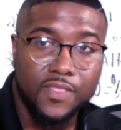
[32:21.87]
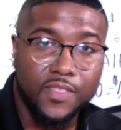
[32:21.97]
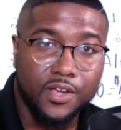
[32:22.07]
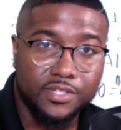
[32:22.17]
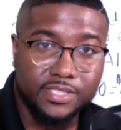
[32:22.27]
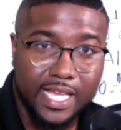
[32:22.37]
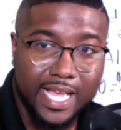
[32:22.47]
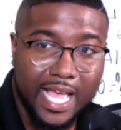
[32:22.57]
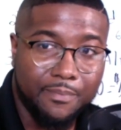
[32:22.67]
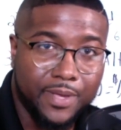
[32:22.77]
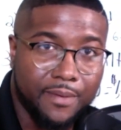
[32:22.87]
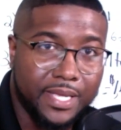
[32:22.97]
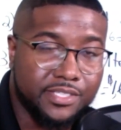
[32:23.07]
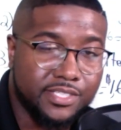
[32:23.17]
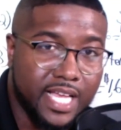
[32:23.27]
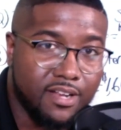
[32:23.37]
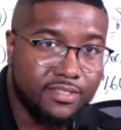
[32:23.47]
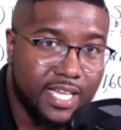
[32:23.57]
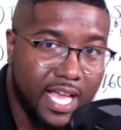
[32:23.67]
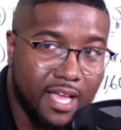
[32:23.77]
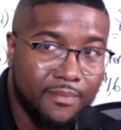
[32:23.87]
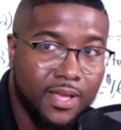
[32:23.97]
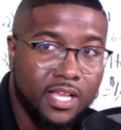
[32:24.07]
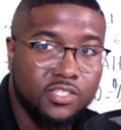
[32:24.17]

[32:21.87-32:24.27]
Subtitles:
Thursday, 8 p.m. Eastern Standard Time.